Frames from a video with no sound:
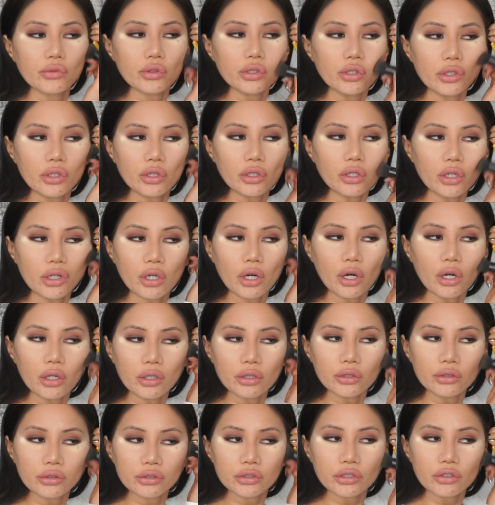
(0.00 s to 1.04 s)
in the
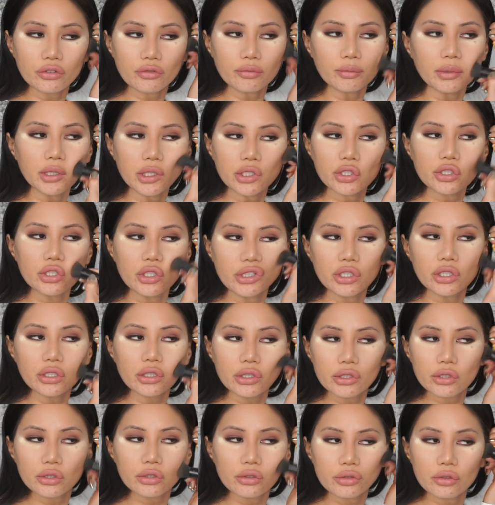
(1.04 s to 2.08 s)
hollows of my
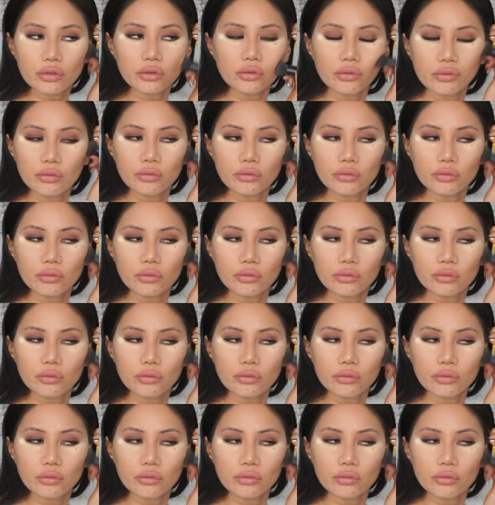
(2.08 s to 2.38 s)
cheeks.